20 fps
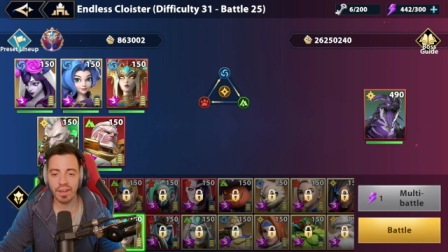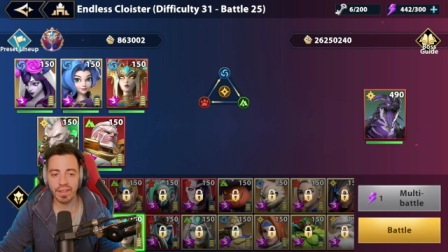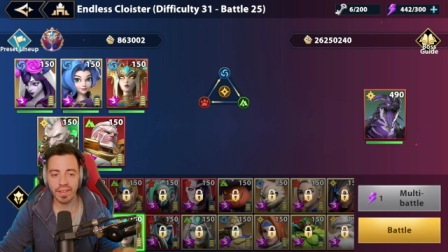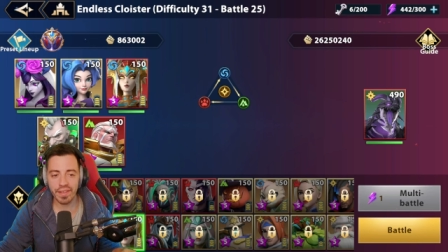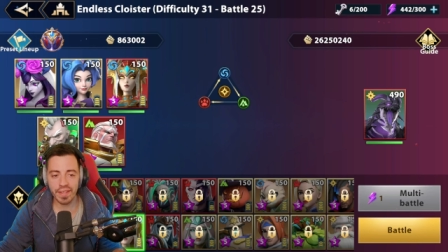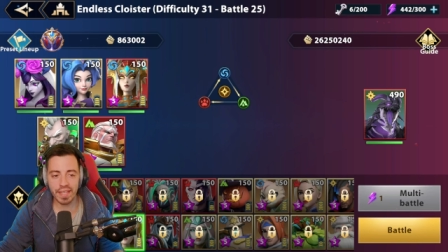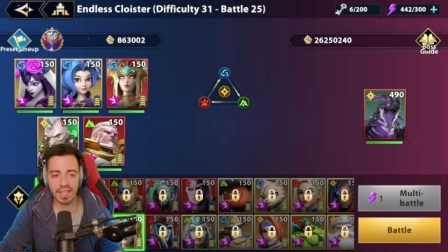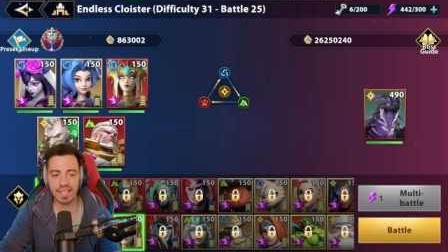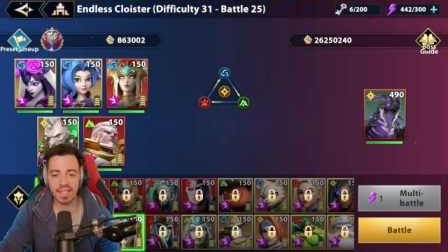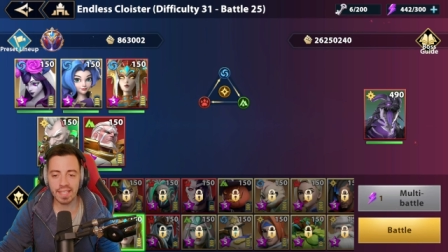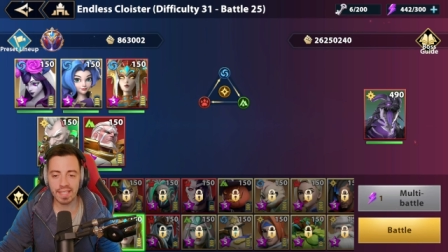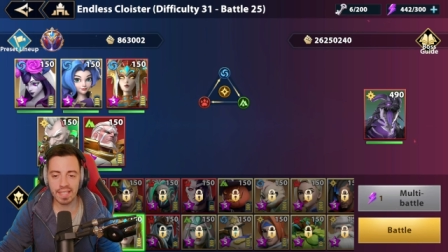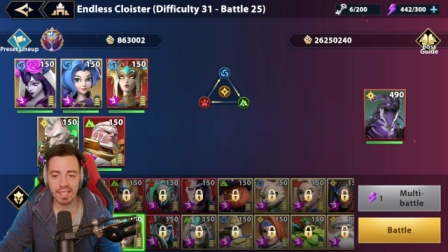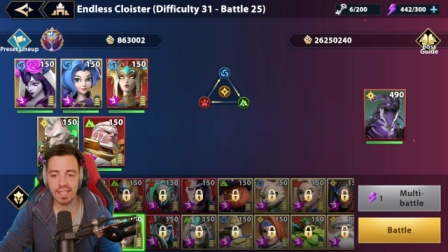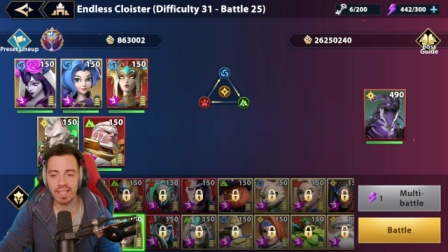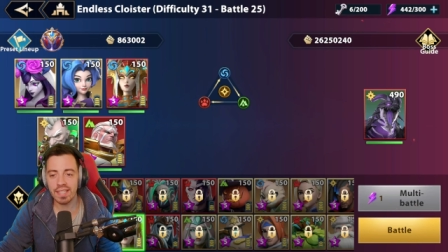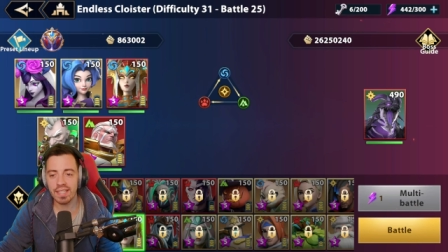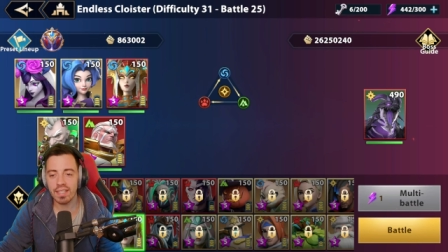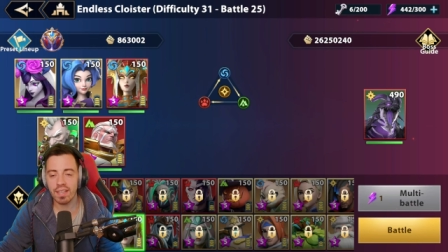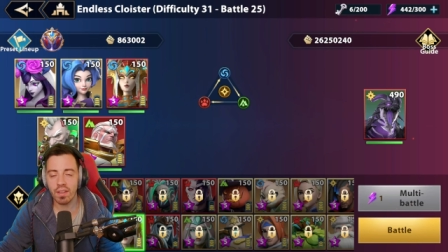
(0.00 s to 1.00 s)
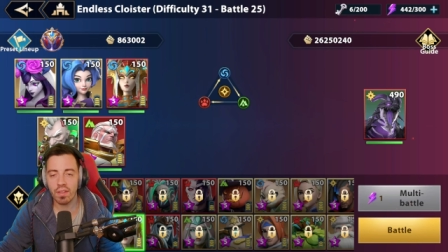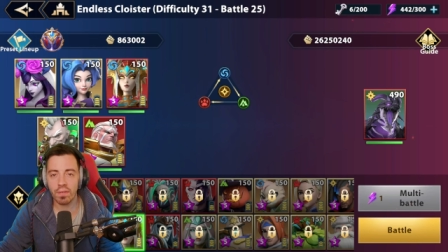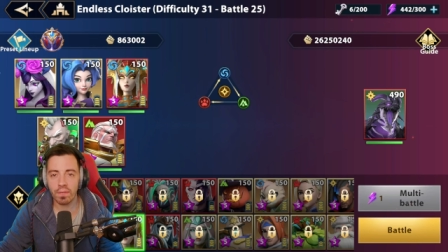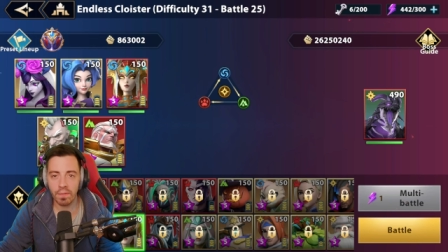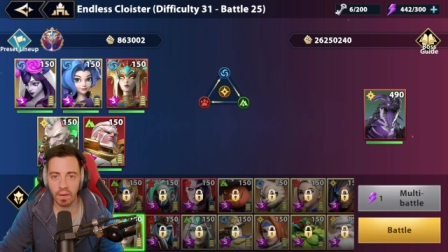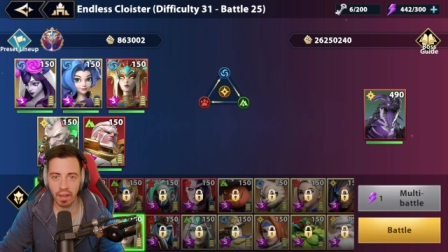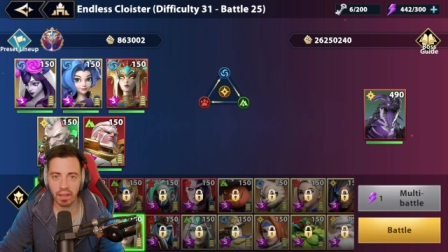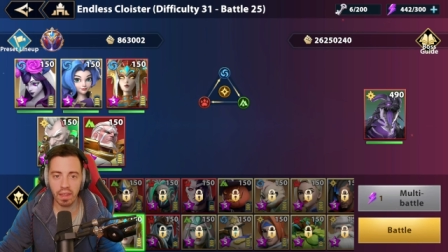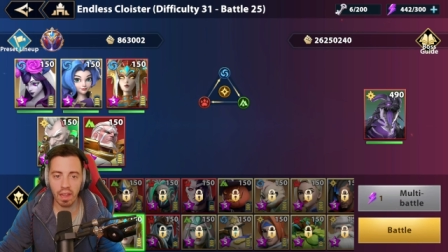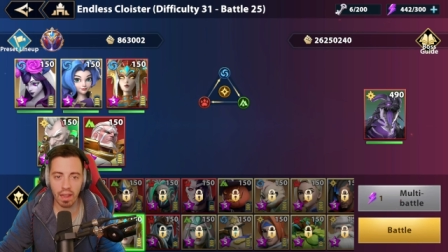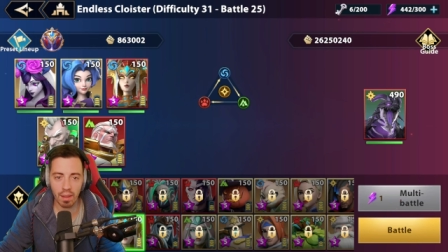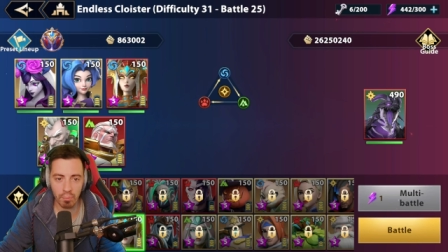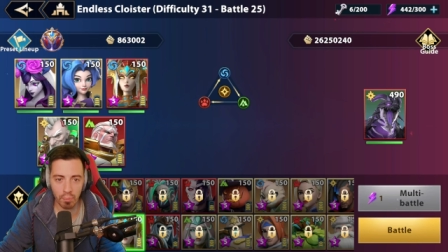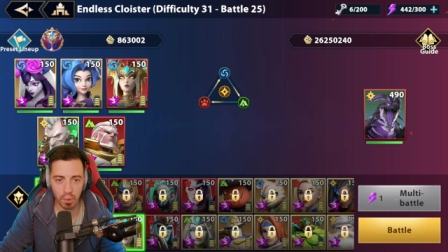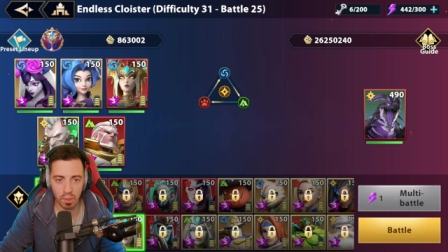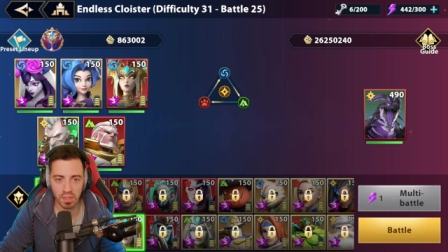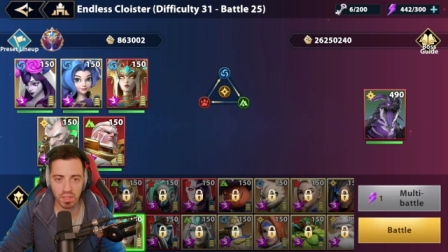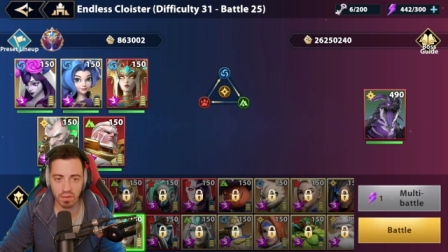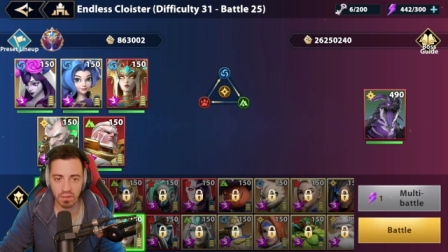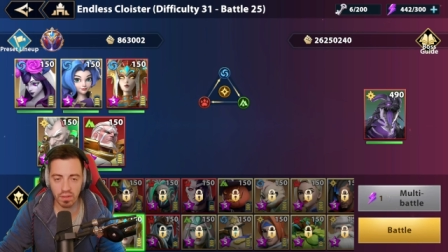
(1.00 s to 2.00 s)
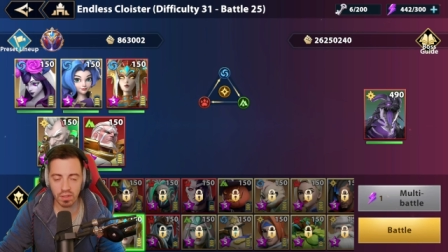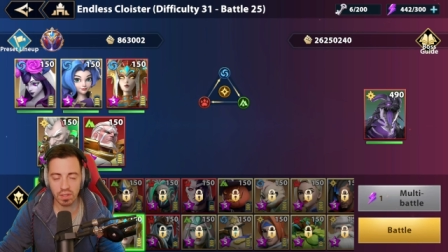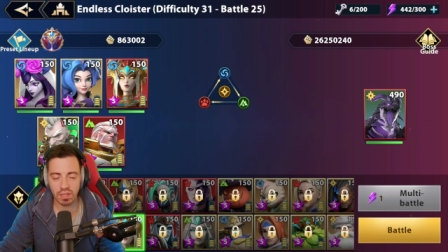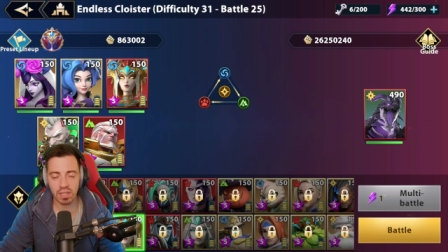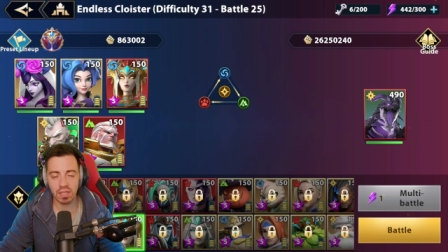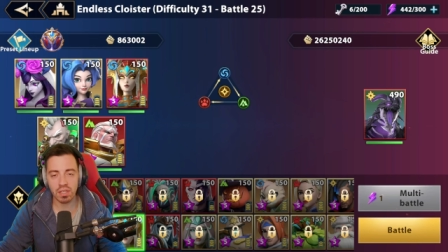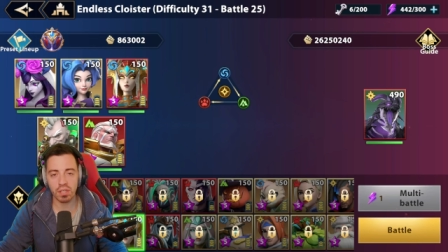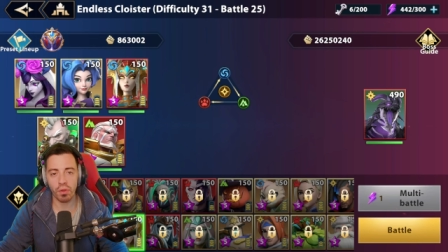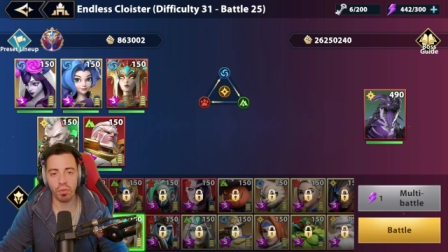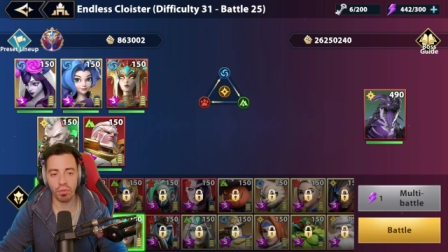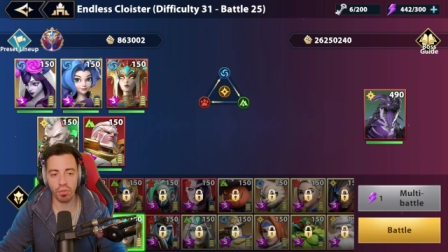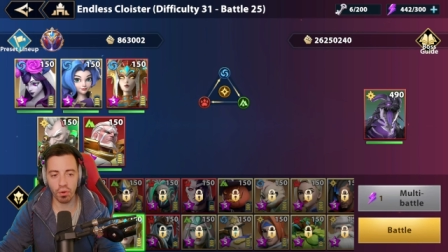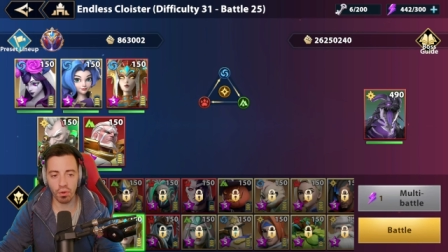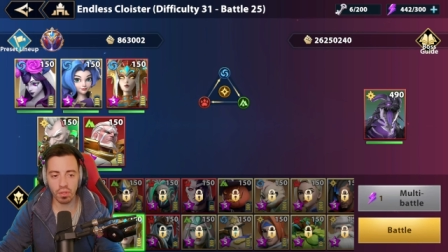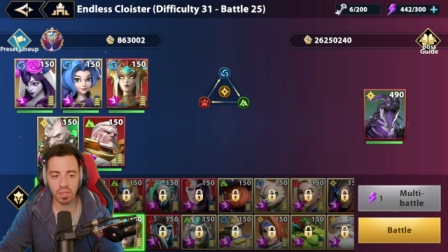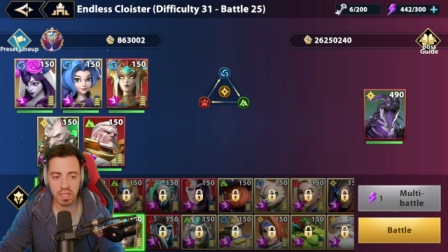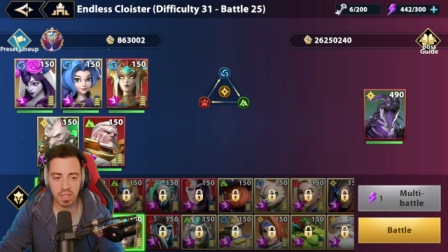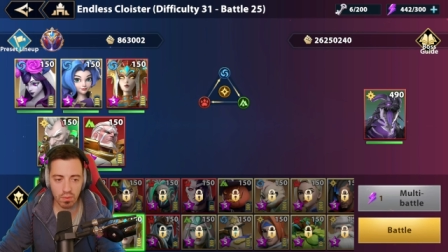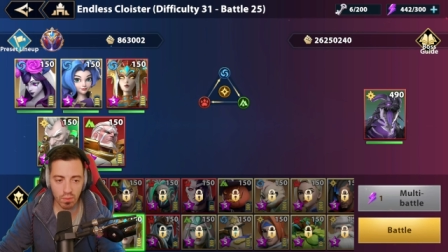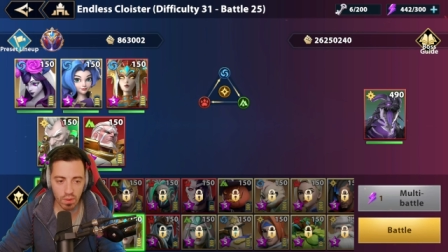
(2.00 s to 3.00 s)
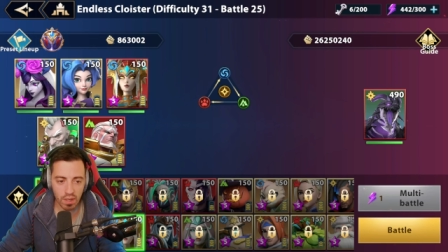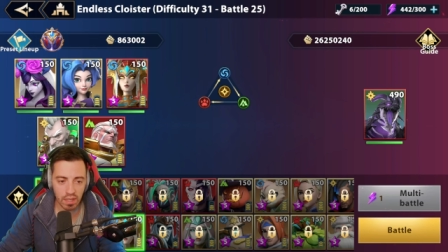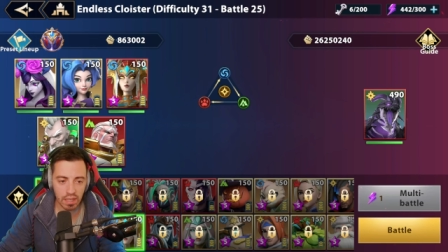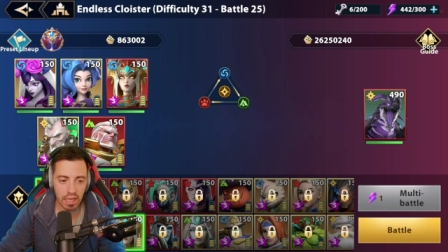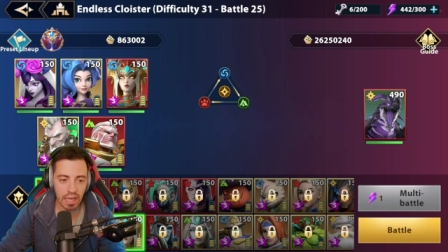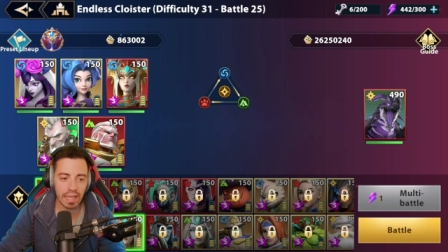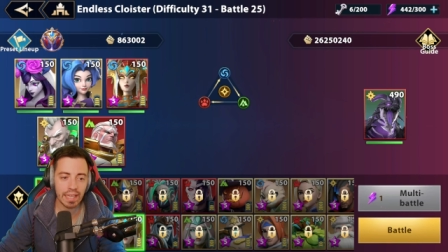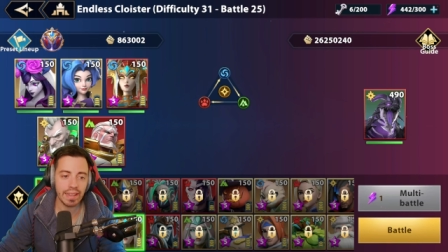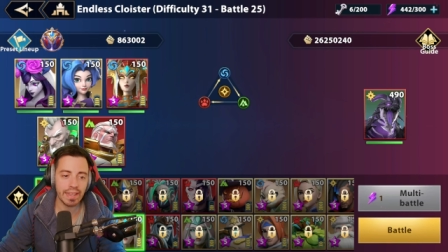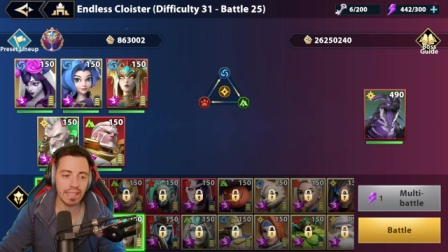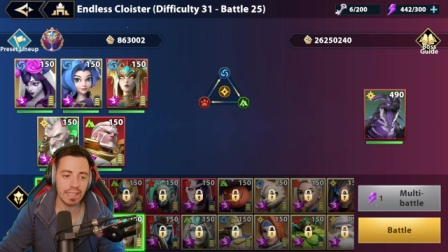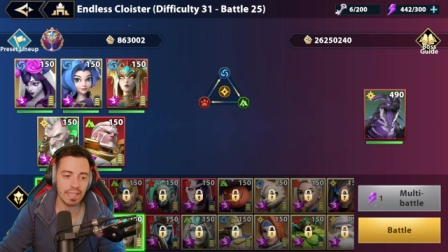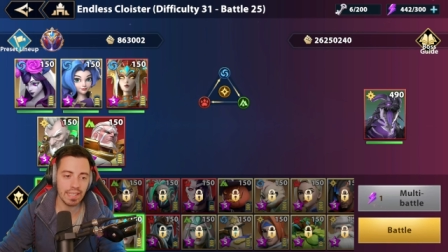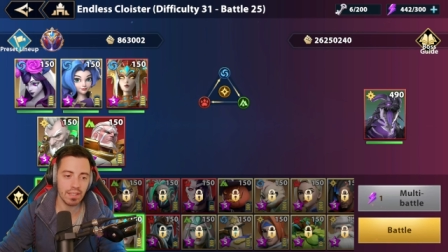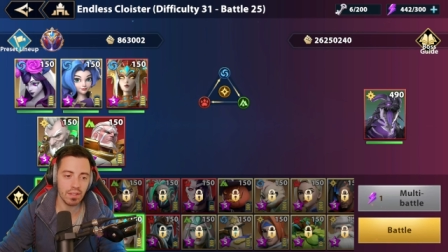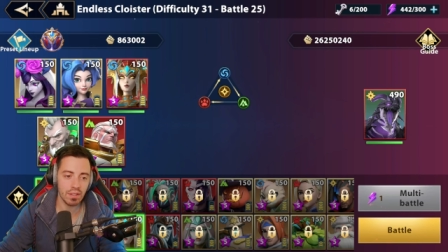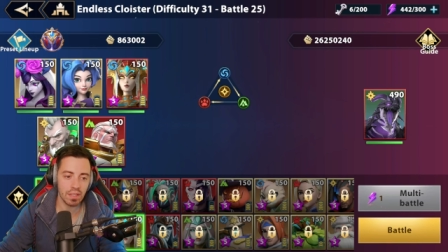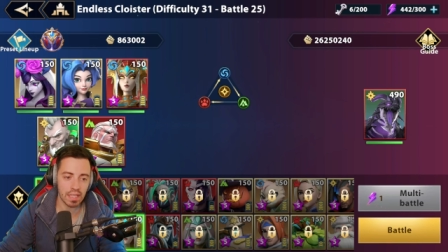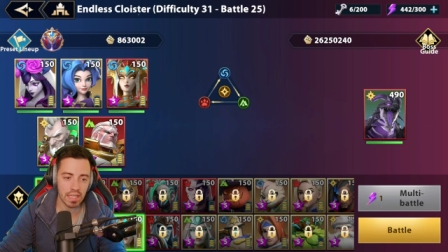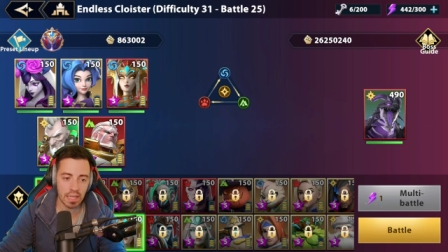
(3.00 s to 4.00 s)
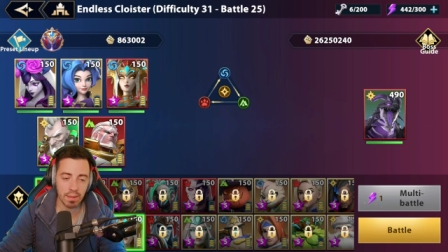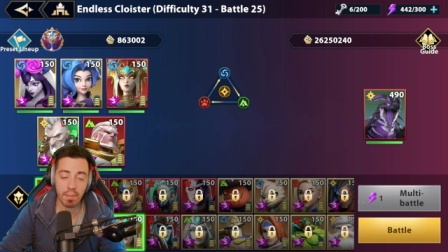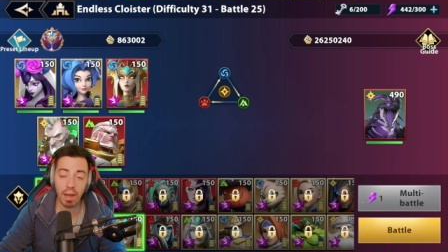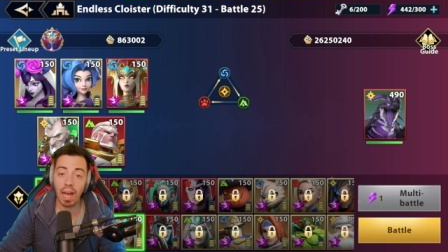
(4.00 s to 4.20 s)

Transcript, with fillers: This is the final boss of the stage 31 and this is the team